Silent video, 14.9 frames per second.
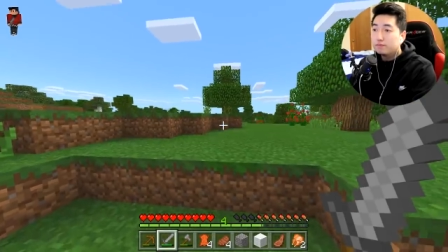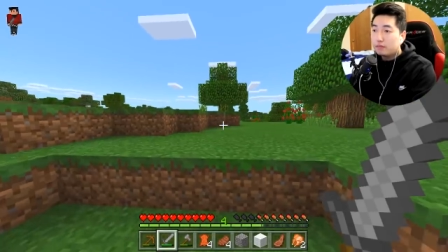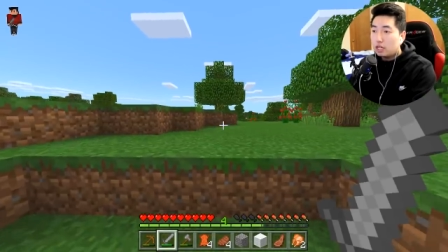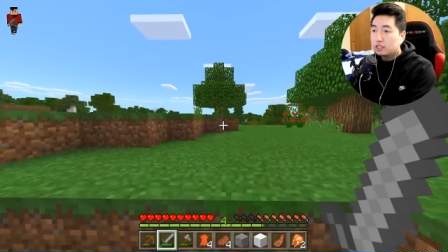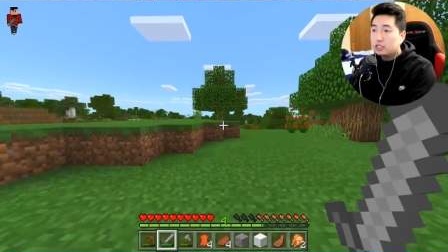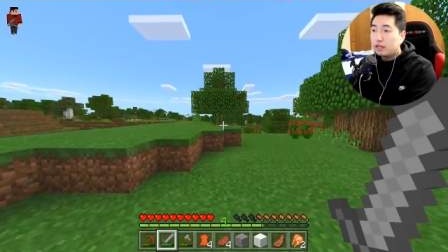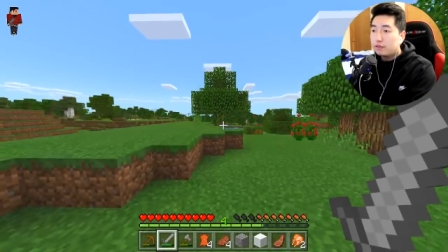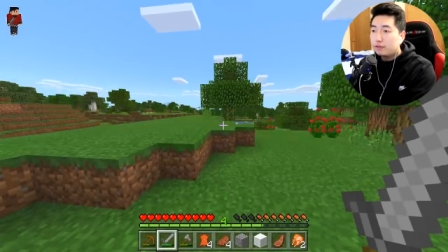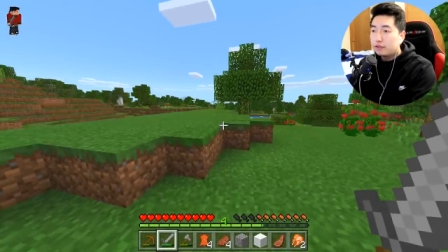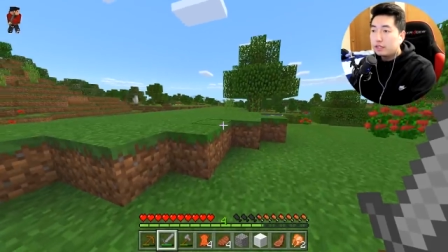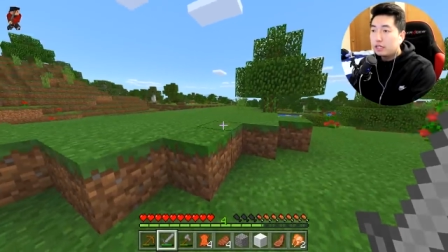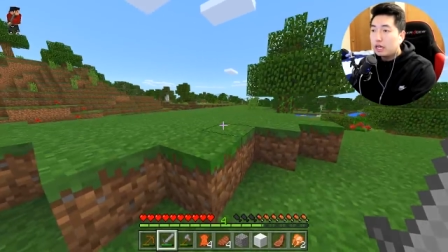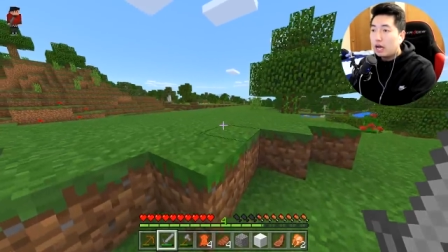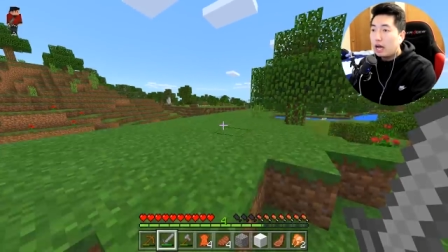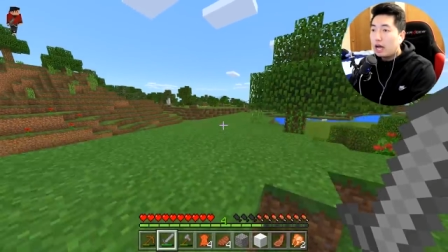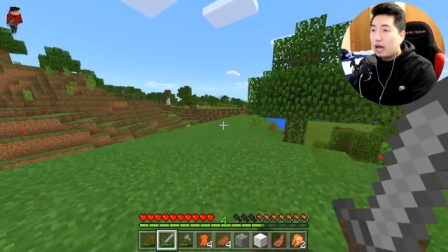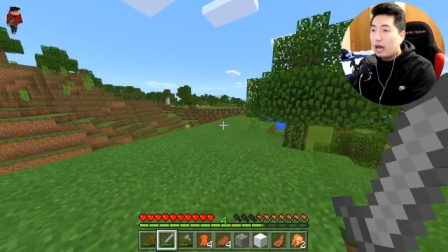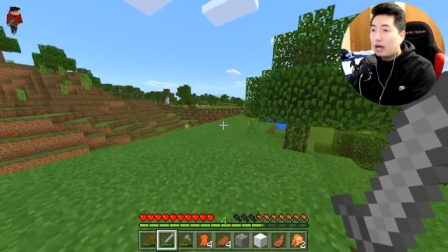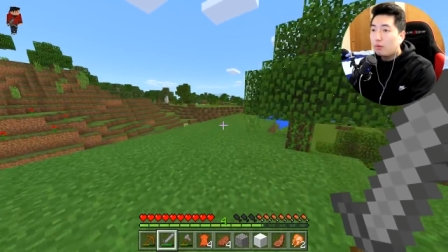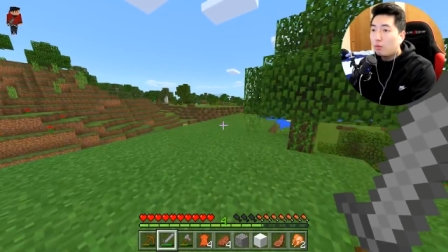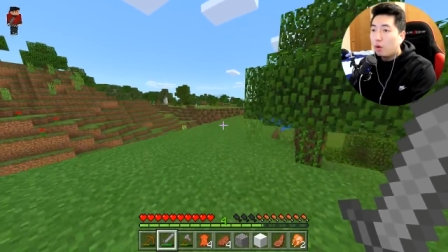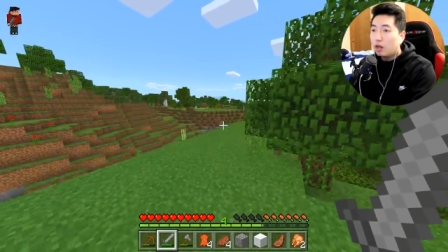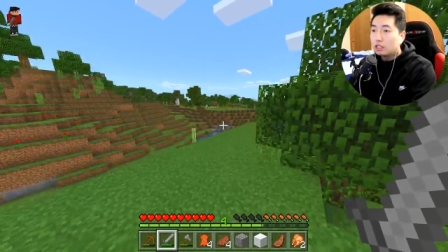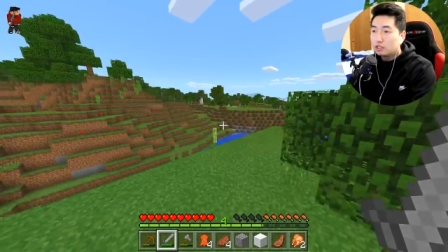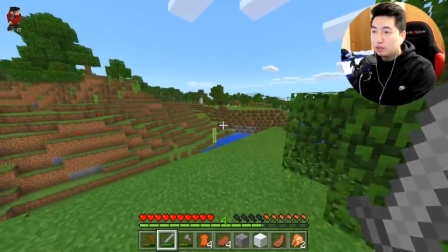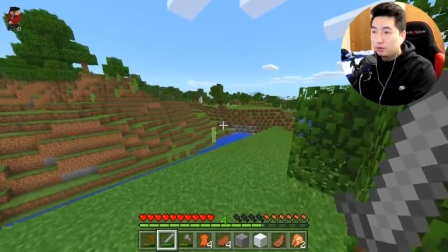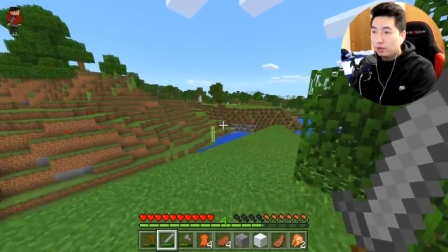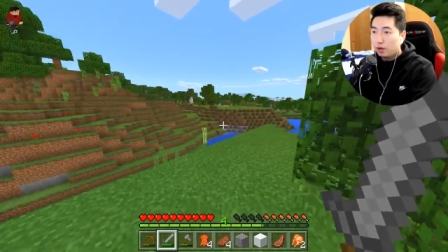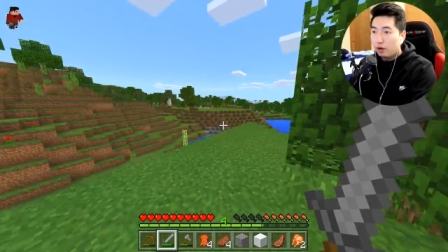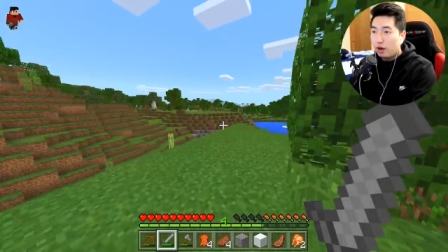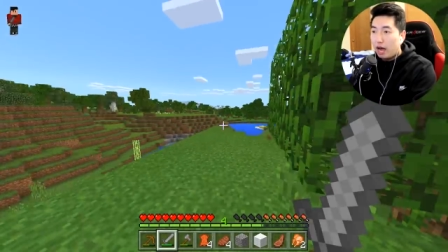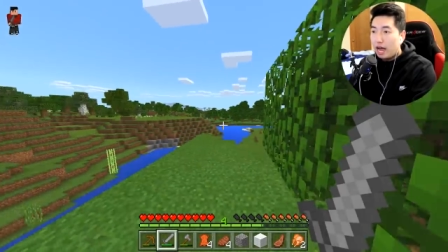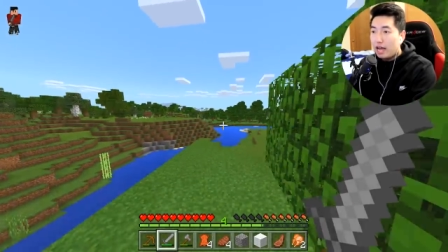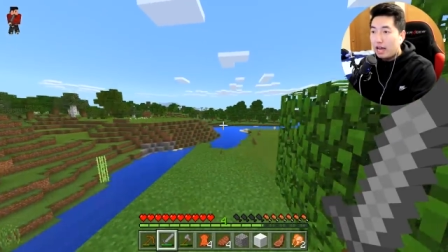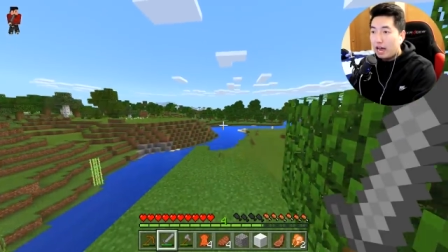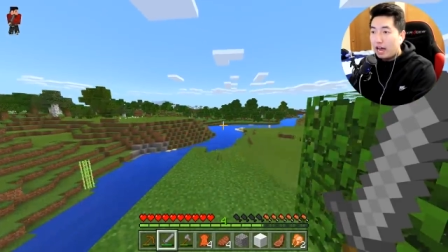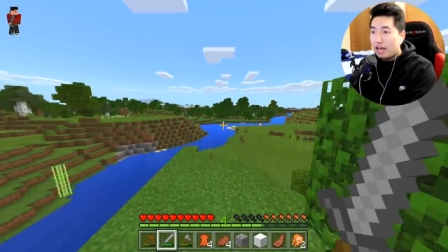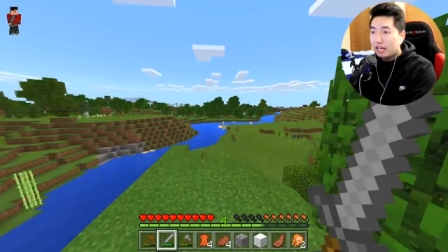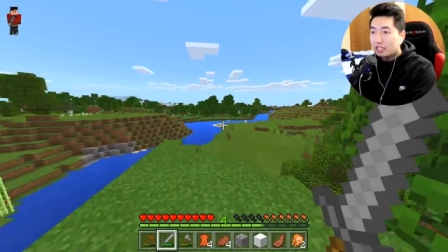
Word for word: I'll definitely, I, I want to though. I, I